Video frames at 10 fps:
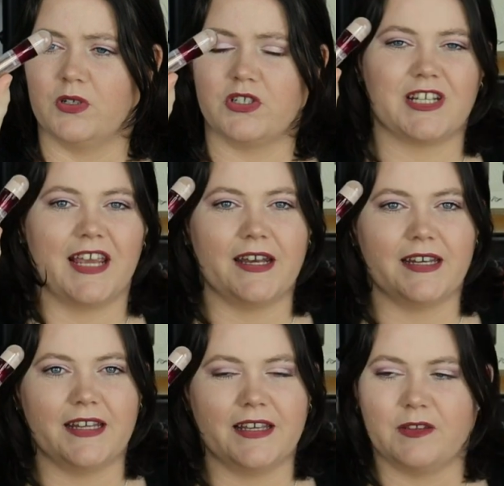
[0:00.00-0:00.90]
what shade
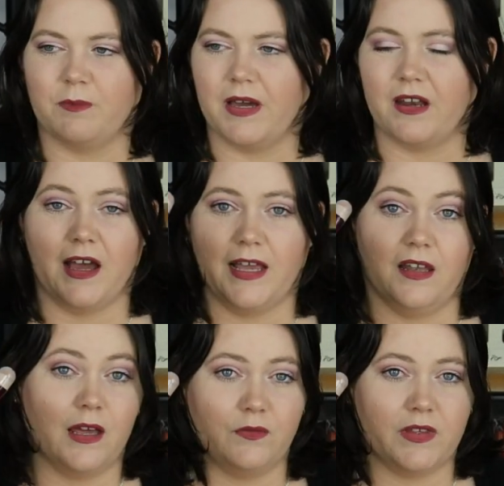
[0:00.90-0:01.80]
it is, but I
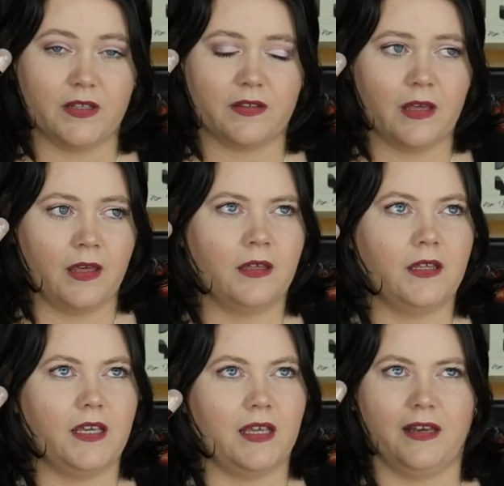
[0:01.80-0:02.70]
love this.
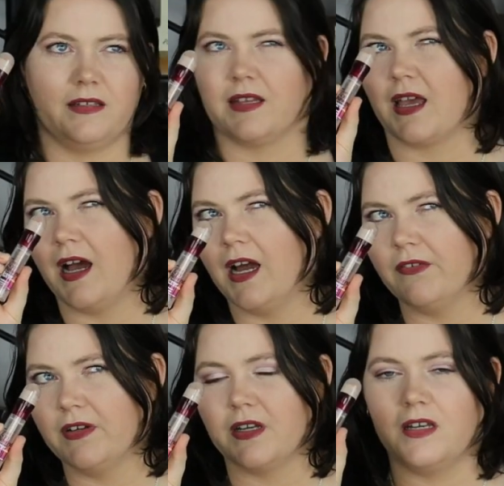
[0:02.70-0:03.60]
It is the
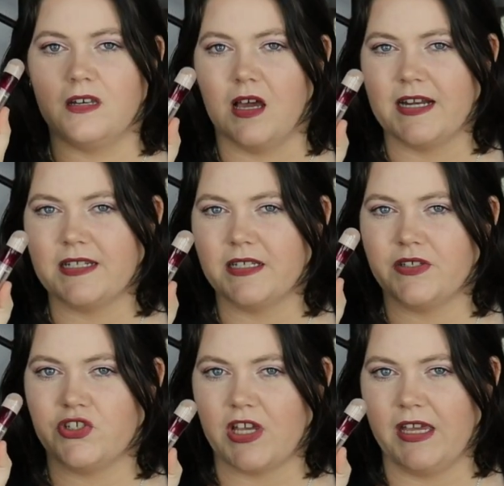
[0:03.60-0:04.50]
current
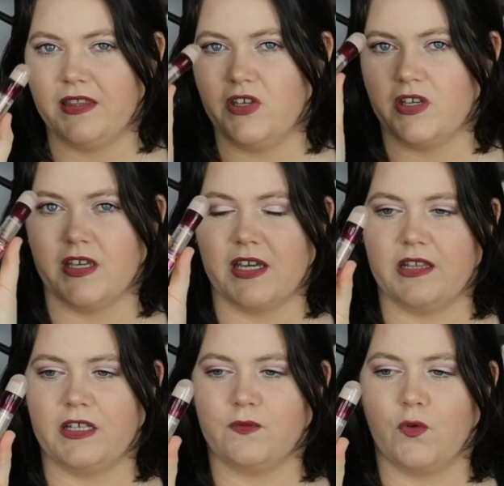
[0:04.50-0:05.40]
lightest shade that you can get
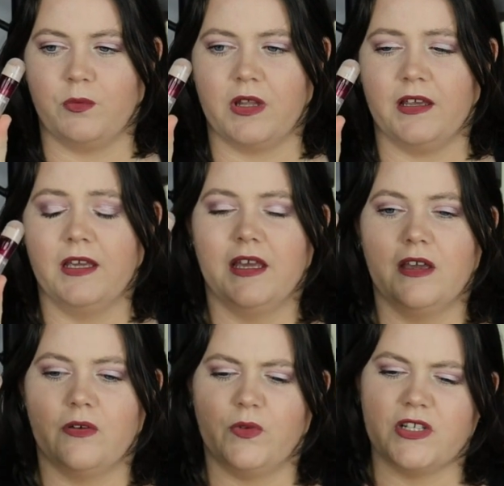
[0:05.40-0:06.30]
in this formula,
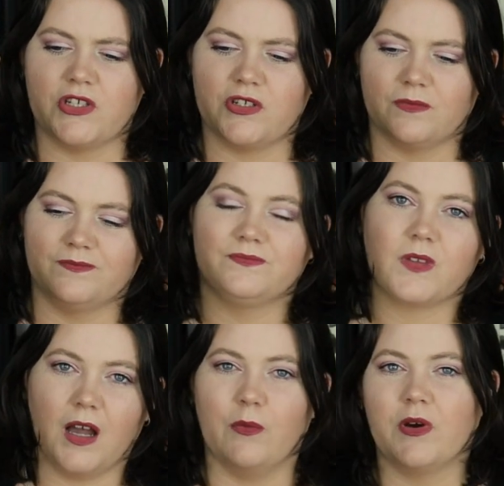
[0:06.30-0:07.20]
which
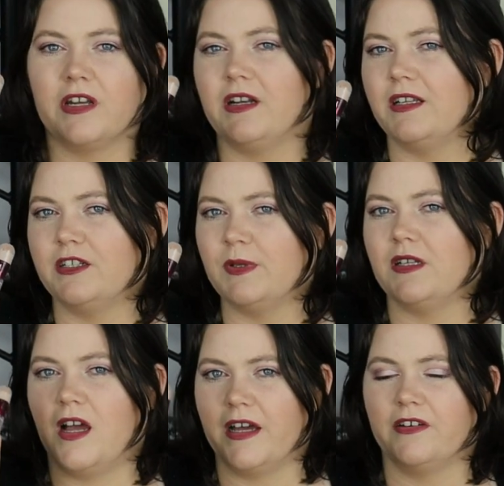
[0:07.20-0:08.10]
I wanted a little bit
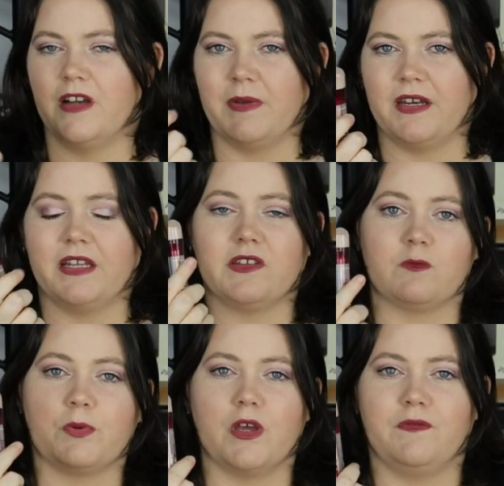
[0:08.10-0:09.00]
lighter. I mean, this
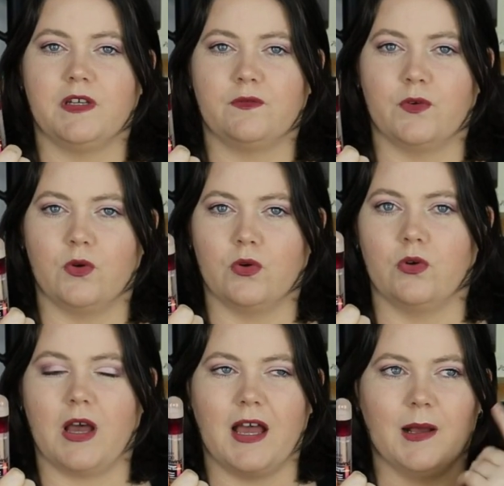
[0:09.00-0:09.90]
is perfect
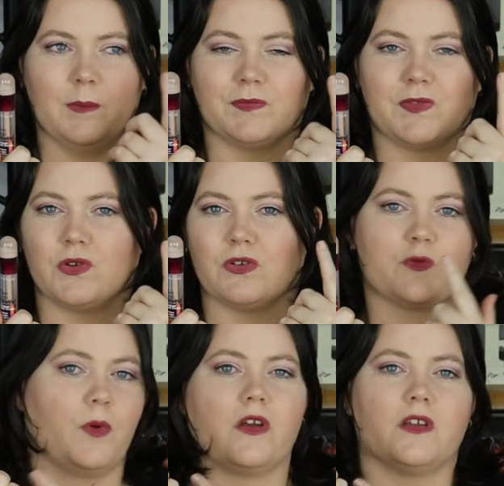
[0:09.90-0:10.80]
for sort of
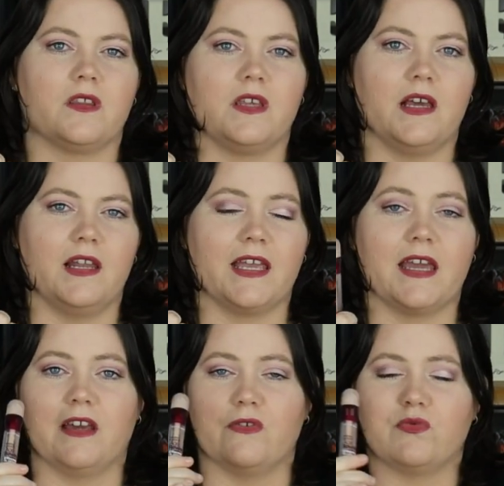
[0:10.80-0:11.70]
spot concealing,
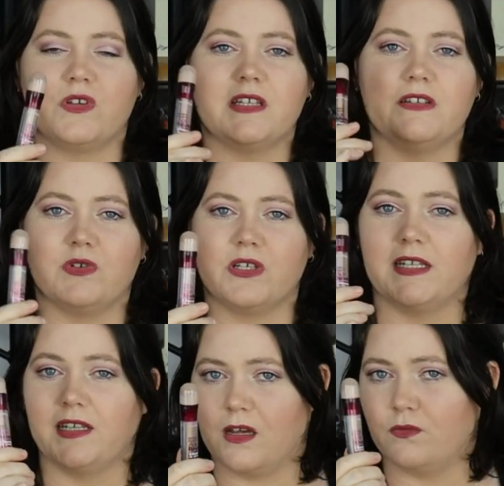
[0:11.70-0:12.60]
and I really,
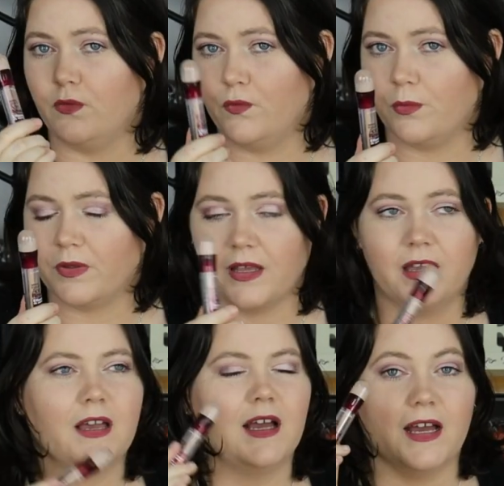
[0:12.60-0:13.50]
really love the formula.
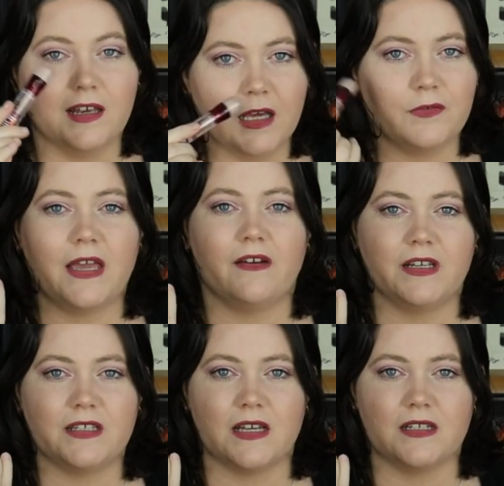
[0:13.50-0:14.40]
I love how
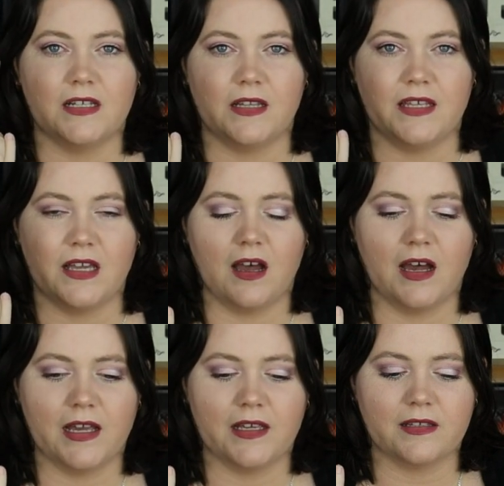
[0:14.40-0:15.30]
it is underneath the
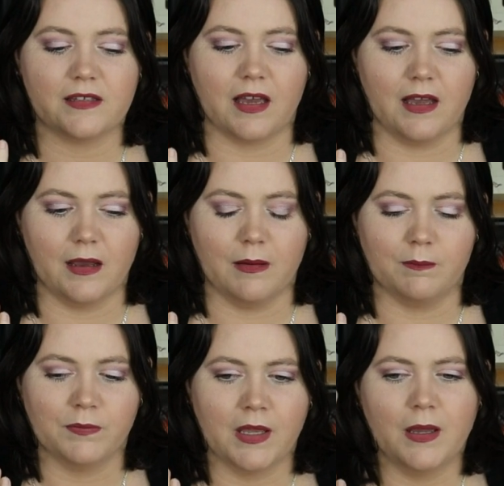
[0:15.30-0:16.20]
eyes,
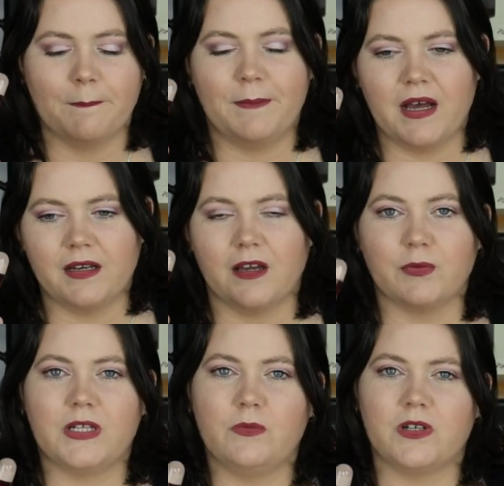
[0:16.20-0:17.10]
but I
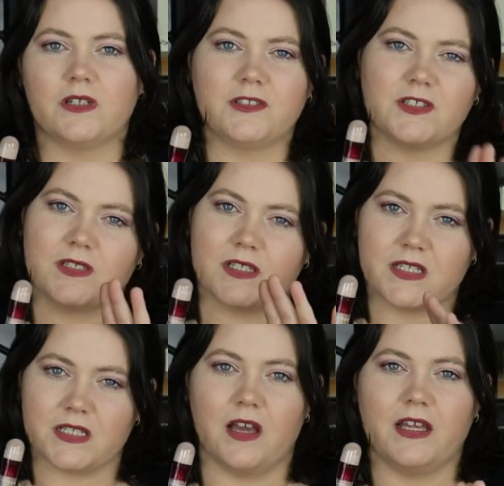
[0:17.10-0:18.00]
really wanted just a
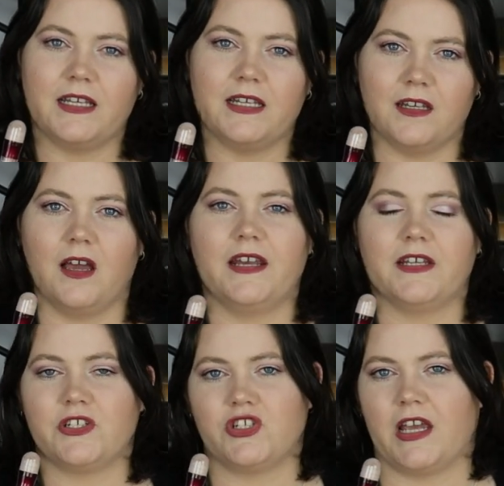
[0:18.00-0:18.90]
slightly
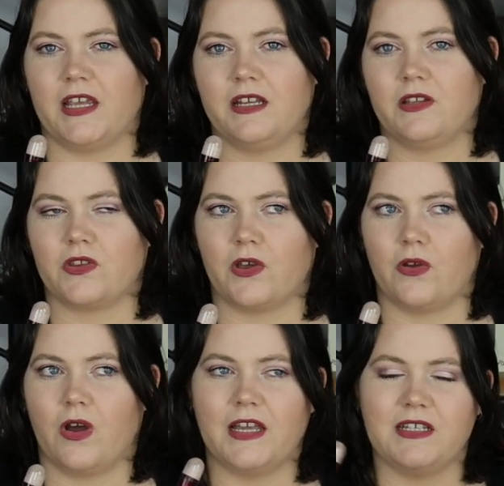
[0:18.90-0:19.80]
lighter shade.
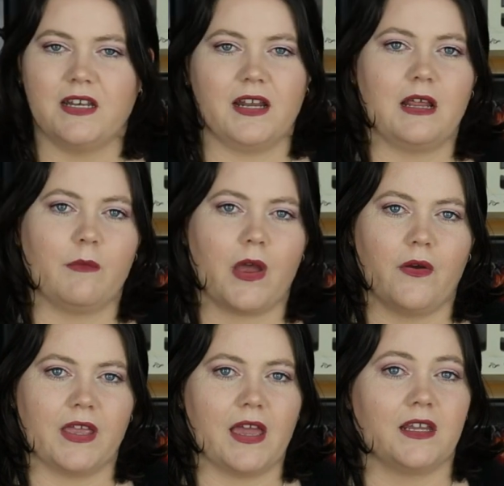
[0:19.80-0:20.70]
So I did end up
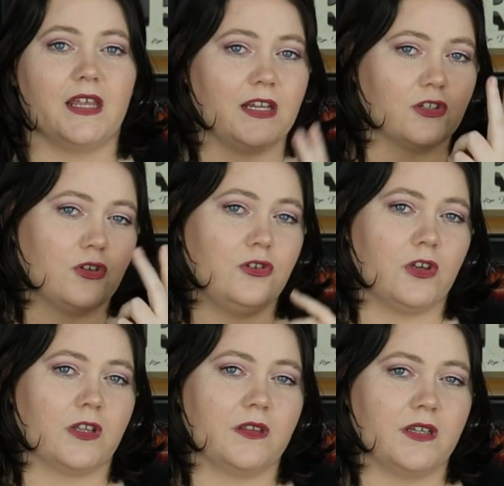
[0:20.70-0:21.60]
going out and getting two
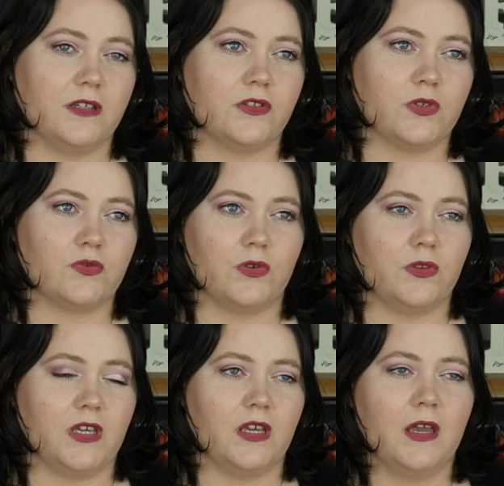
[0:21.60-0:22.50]
new concealers, which were
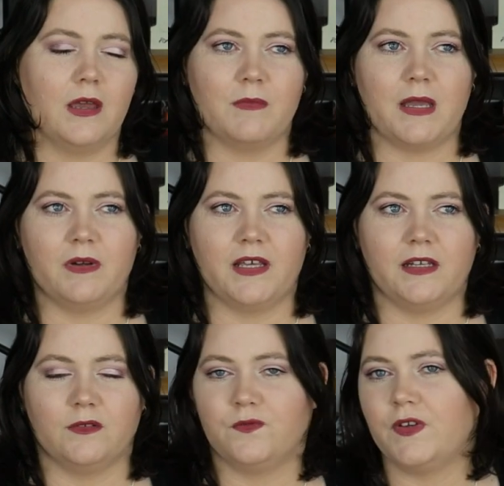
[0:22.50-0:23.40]
the
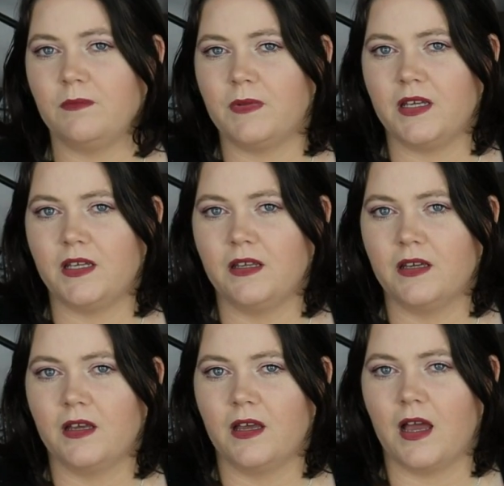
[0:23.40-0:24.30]
Maybelline Fit
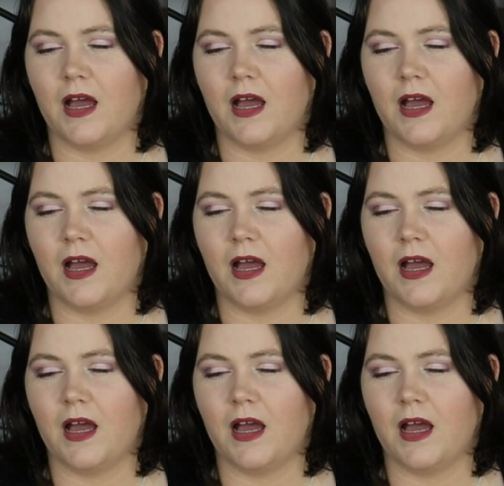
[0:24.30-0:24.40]
Me,